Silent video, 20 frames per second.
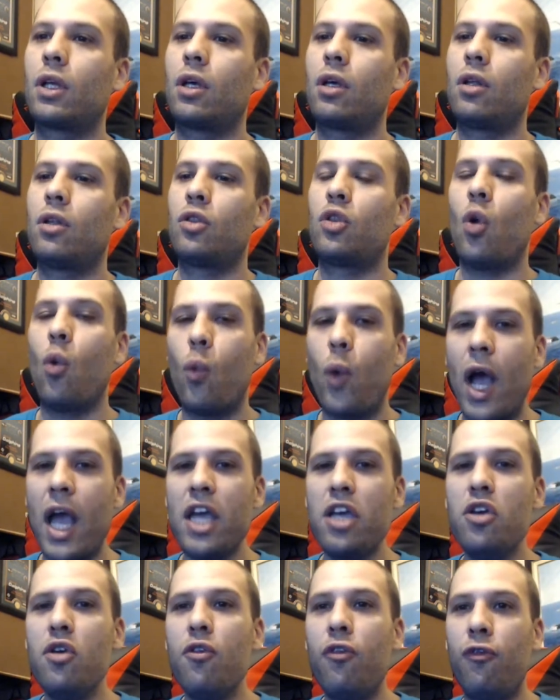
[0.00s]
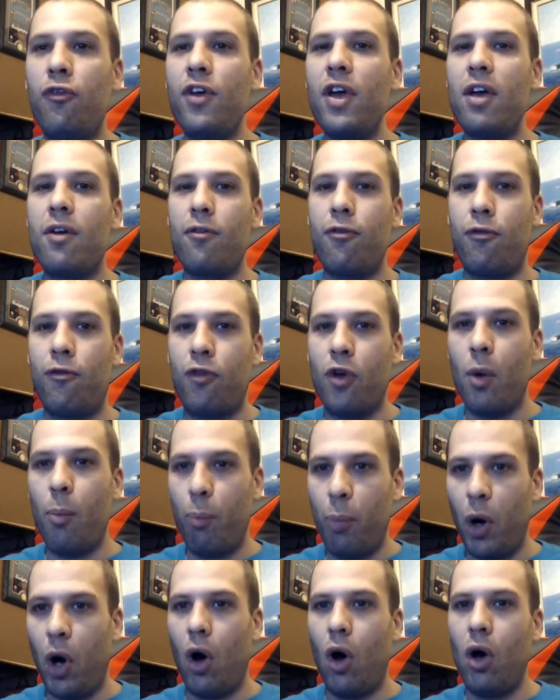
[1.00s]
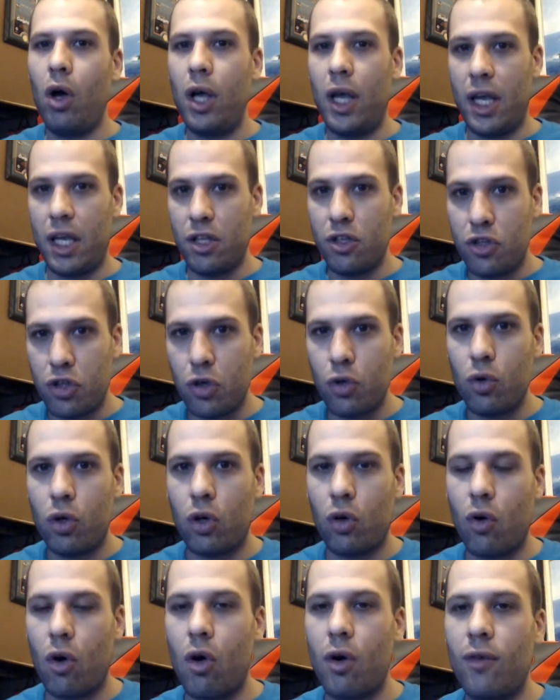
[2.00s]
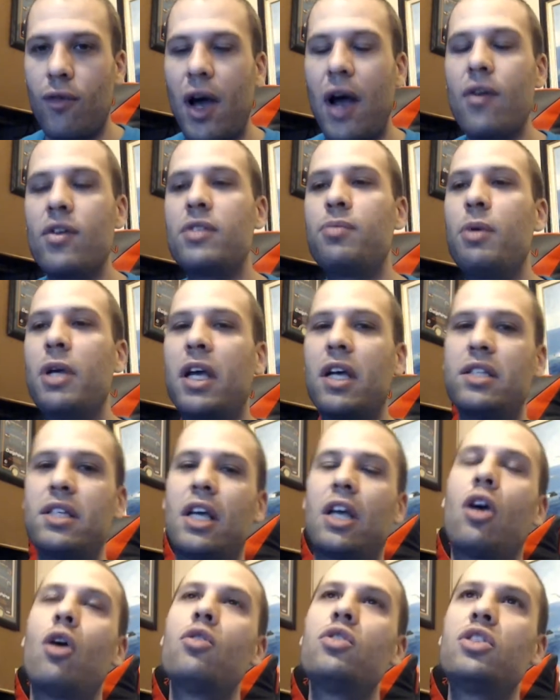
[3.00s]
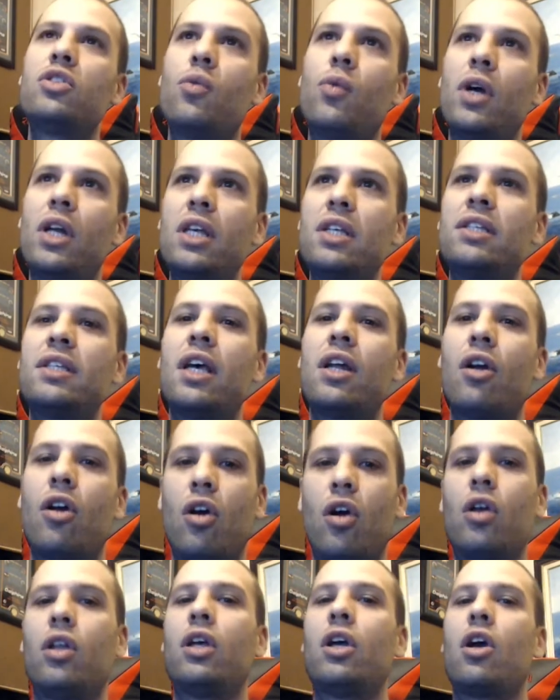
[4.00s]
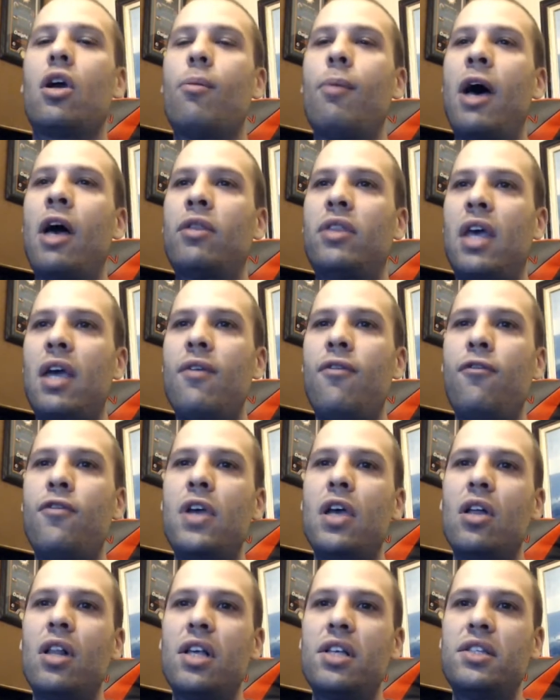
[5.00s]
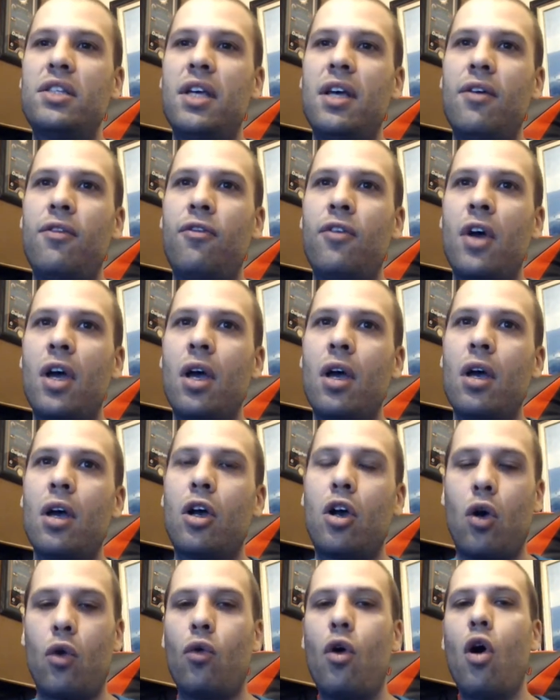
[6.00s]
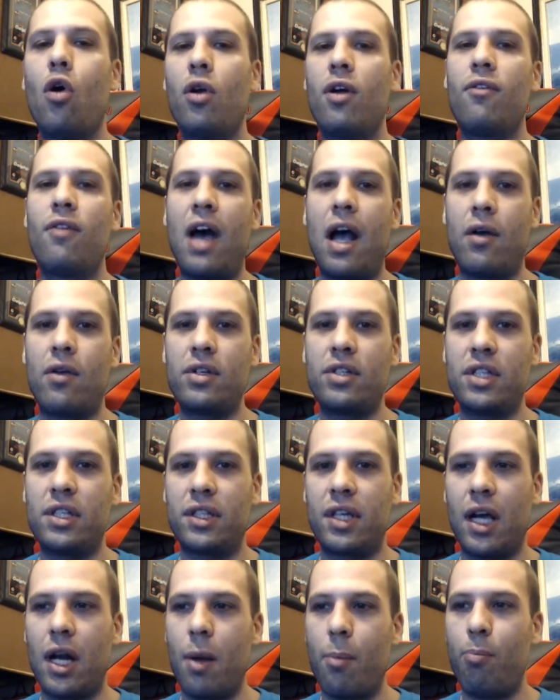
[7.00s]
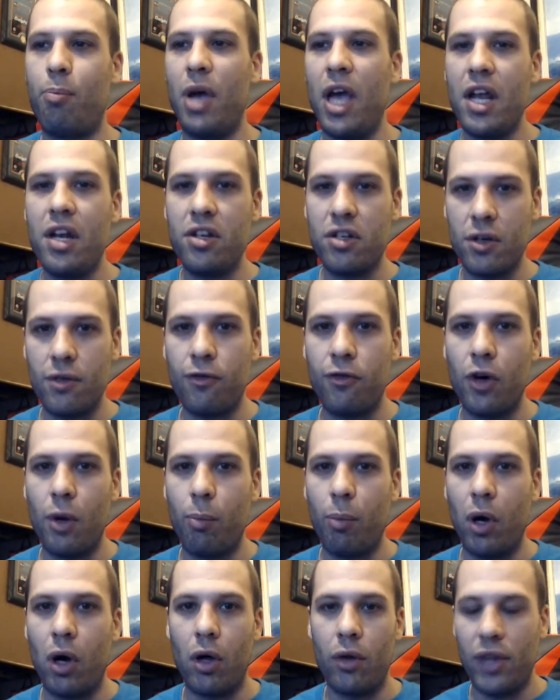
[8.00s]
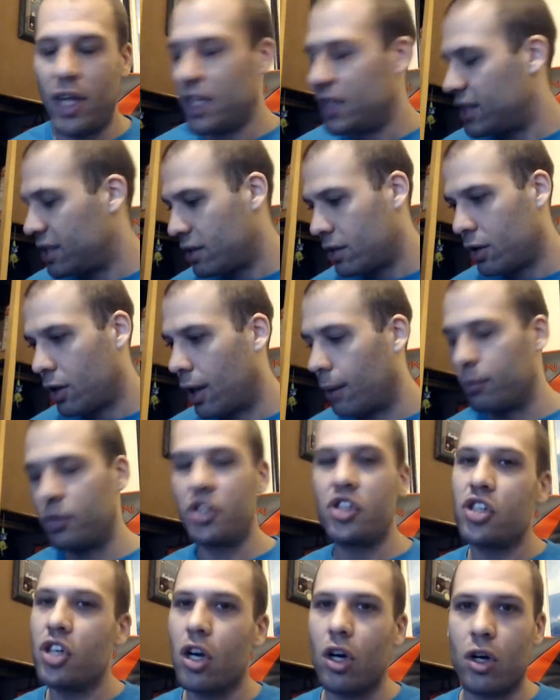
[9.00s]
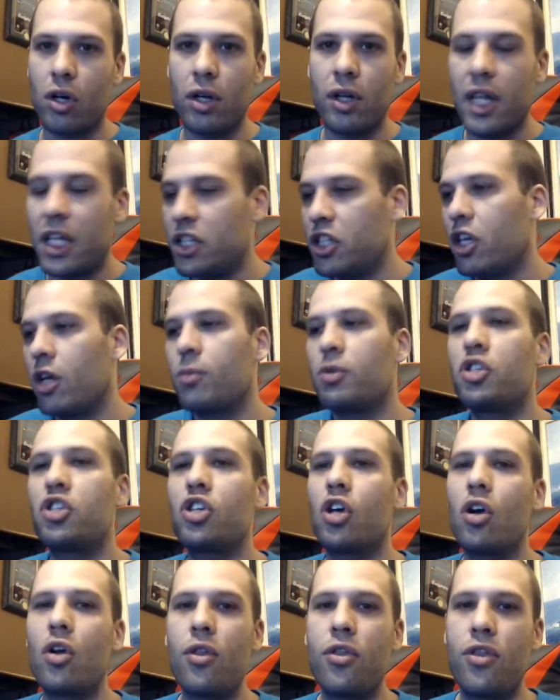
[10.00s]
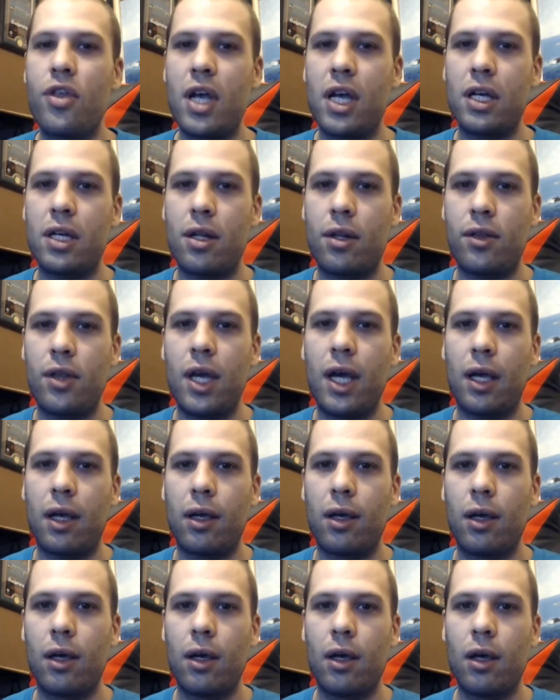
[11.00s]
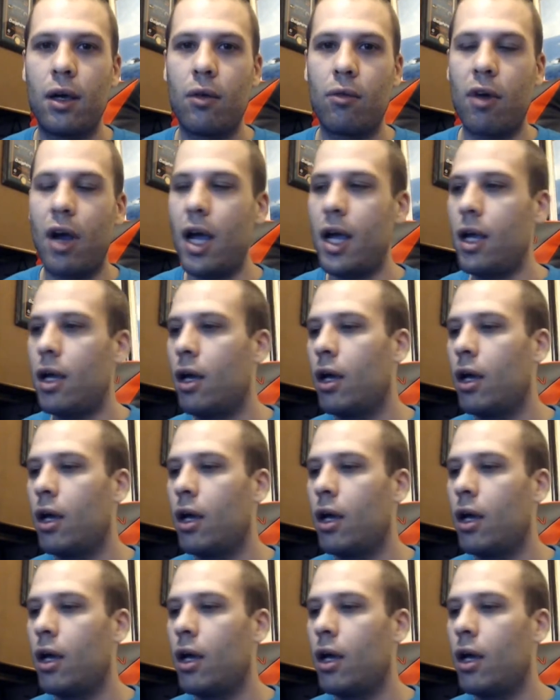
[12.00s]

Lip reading: the way you fit football into coronavirus, because it goes to what he said earlier about they feel as if coronavirus is going to bend to football. That's absurd. That's an absurd thing to think, right?